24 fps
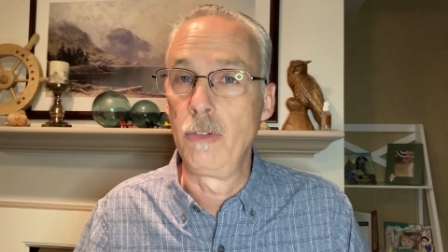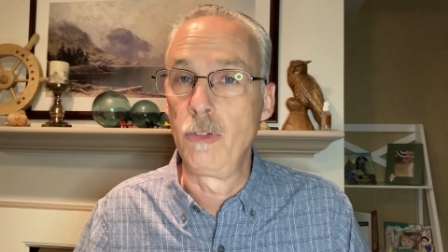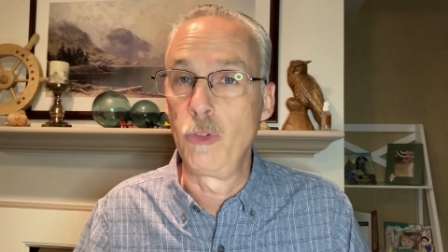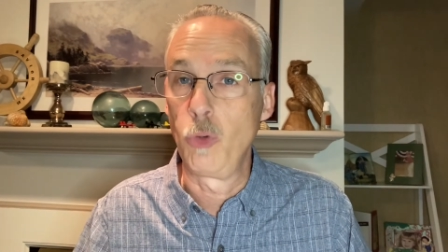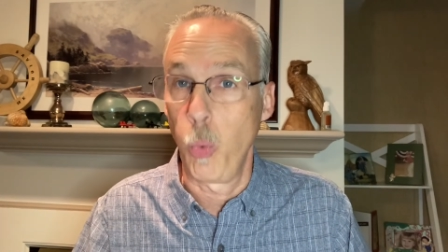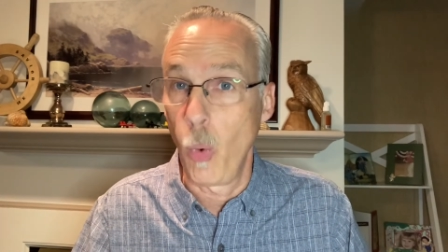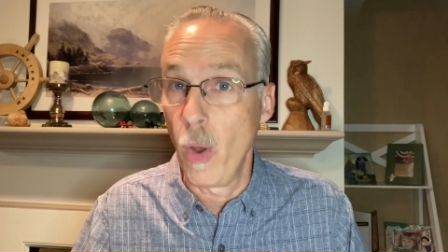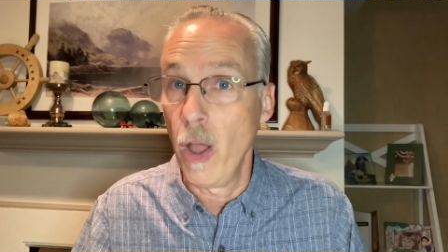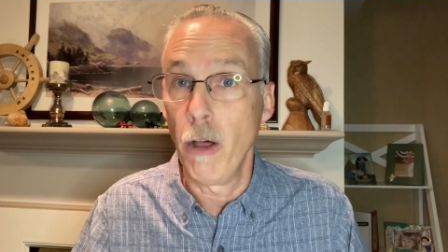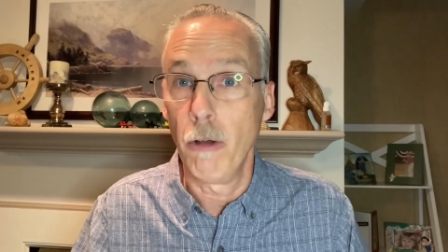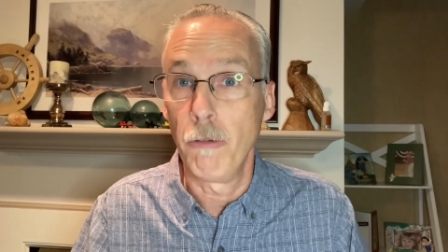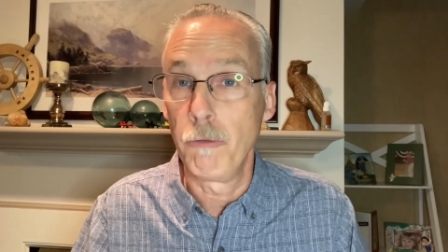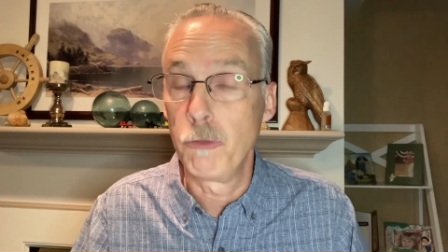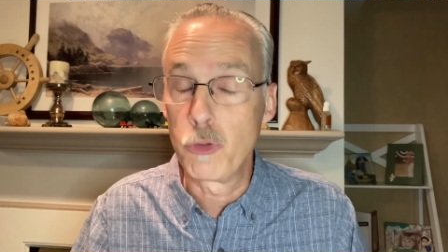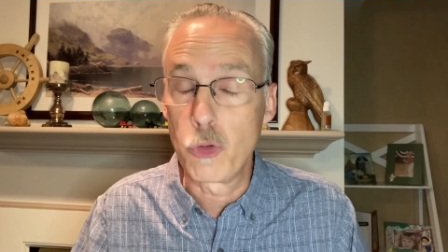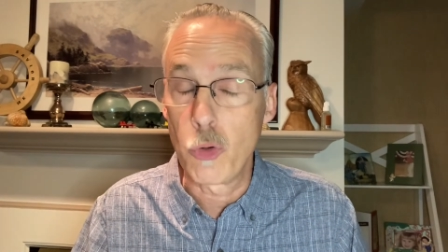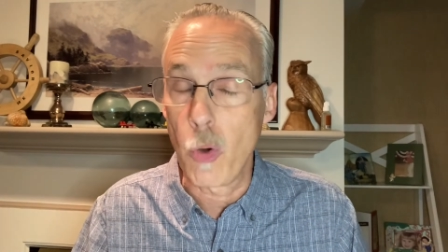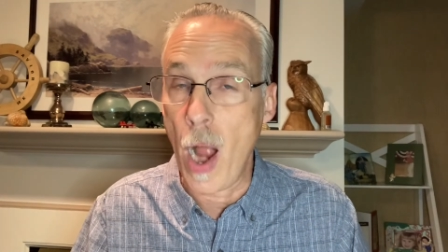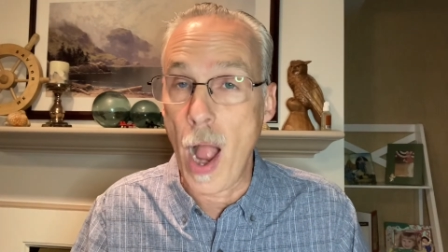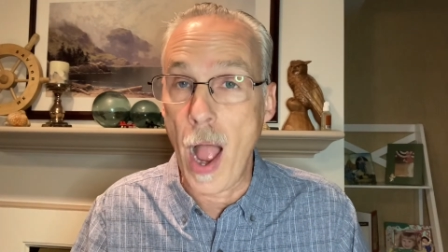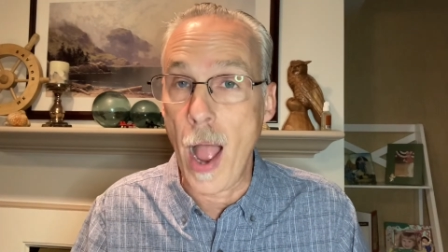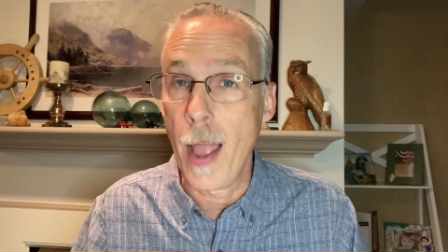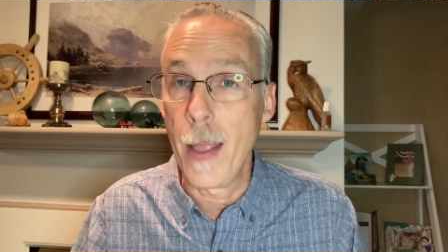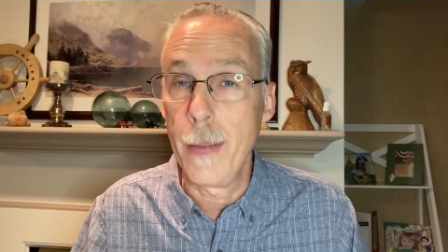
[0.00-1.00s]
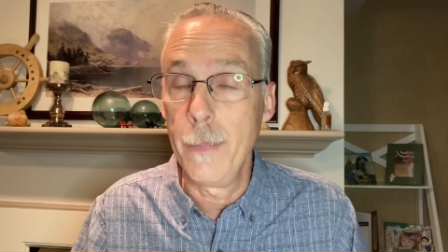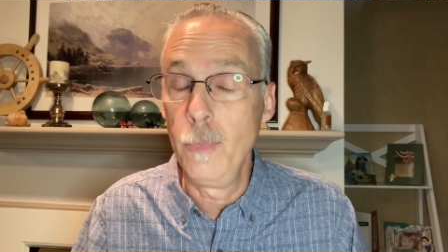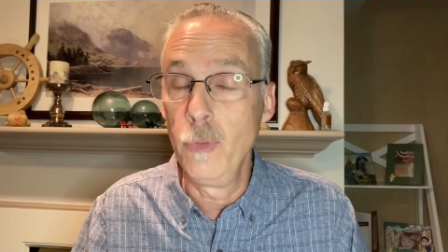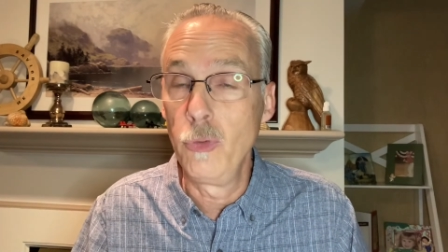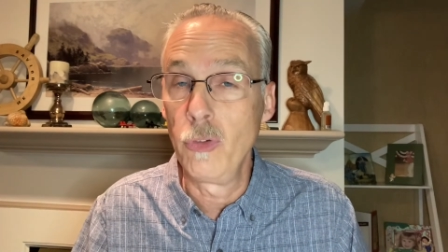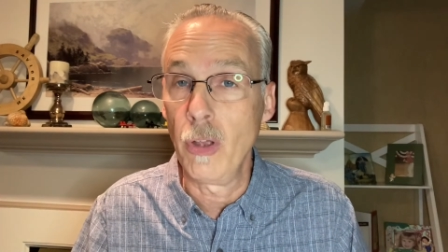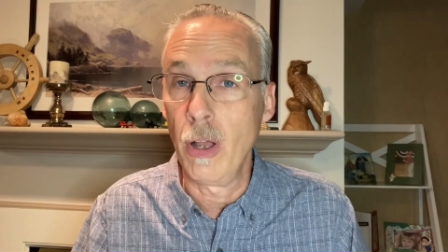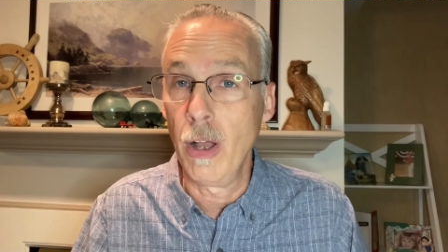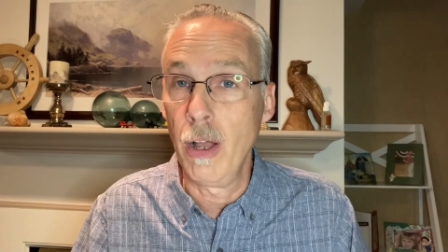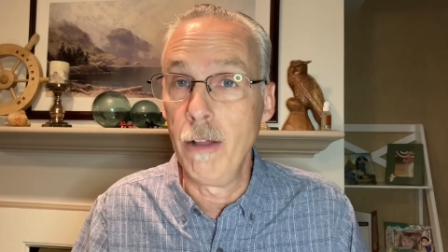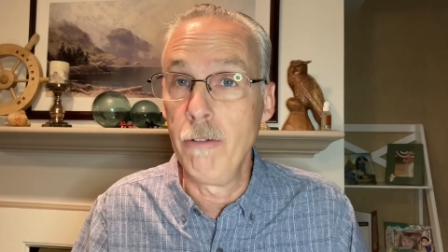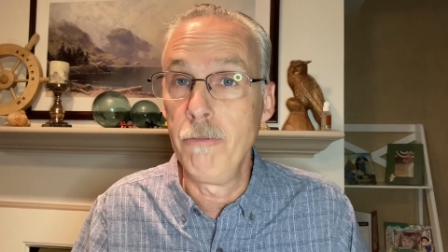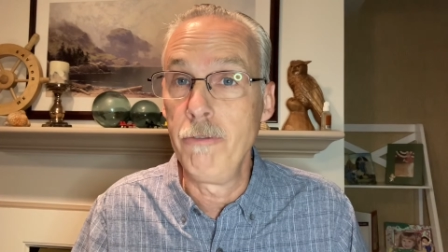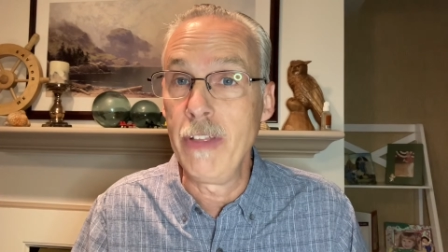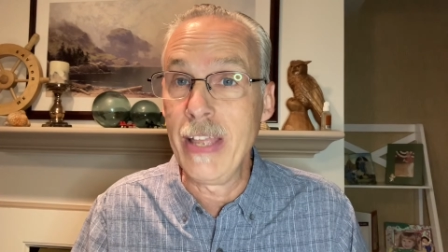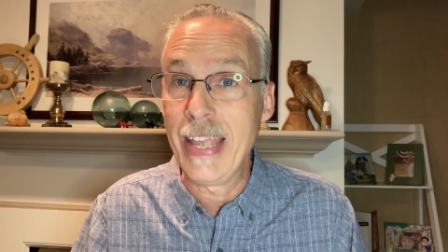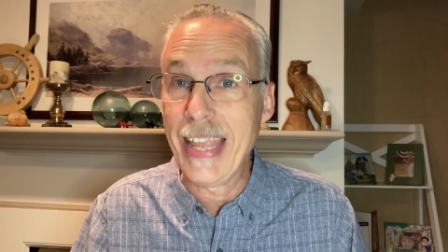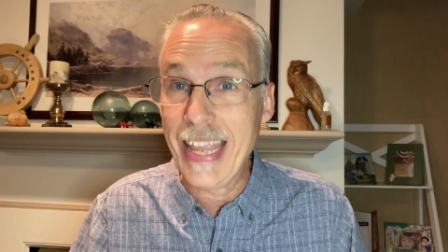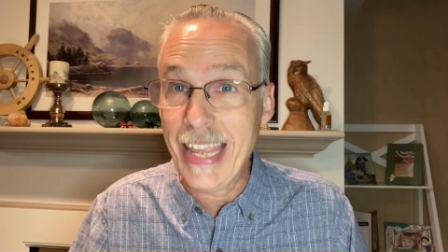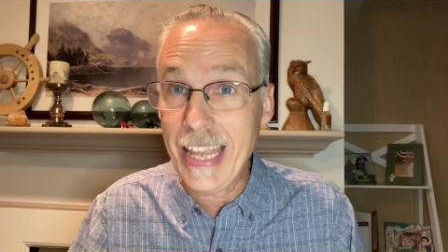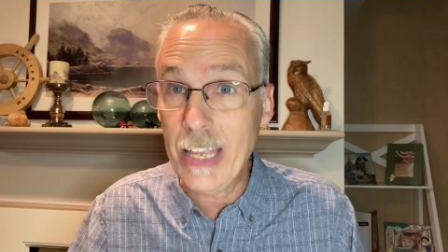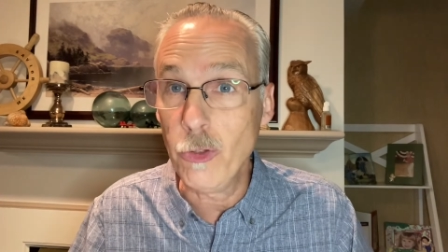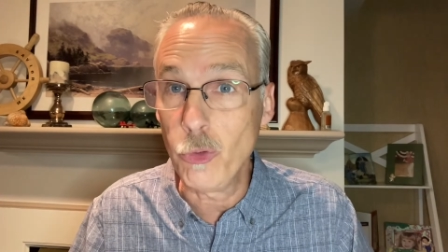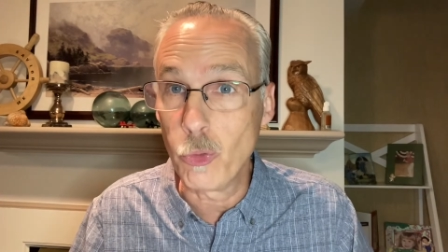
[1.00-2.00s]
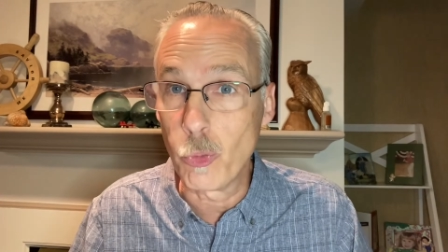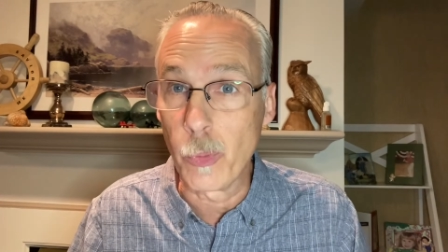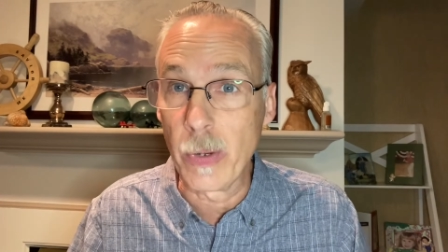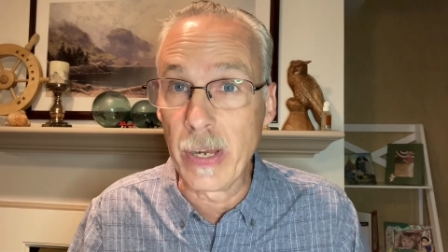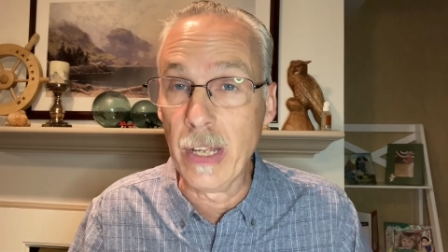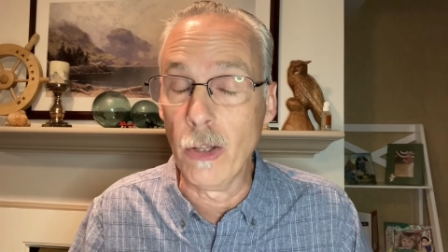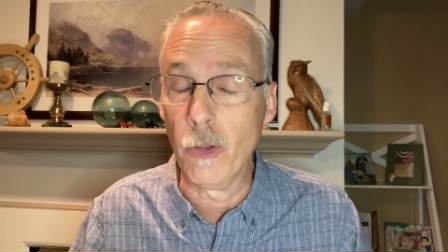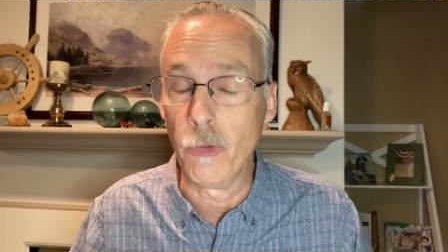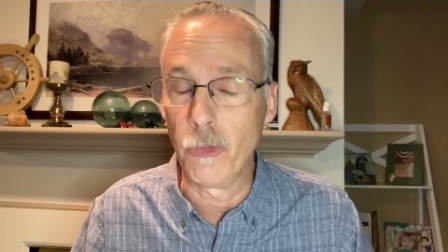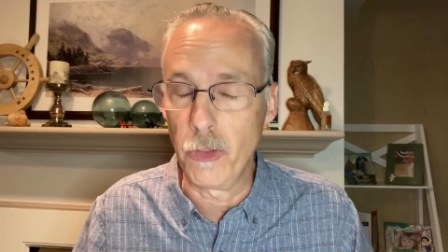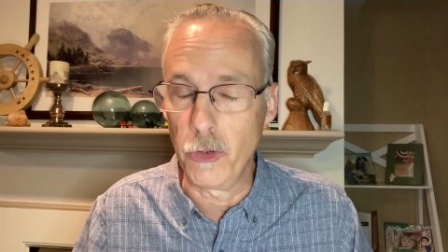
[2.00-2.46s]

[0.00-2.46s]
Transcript: 12 tribes of Israel,